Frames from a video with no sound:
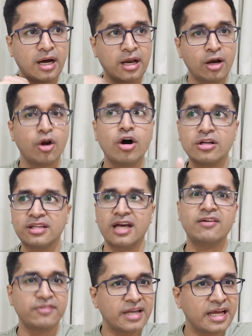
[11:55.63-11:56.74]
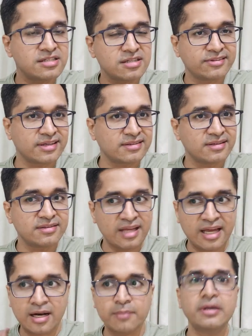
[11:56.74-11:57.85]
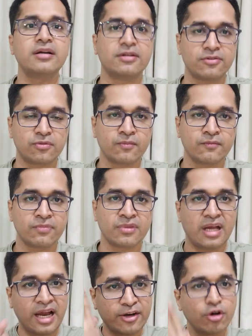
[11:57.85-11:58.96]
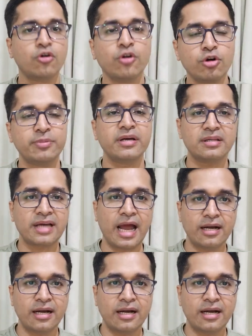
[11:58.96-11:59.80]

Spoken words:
unlock their financial success and abundance. And you're going to be the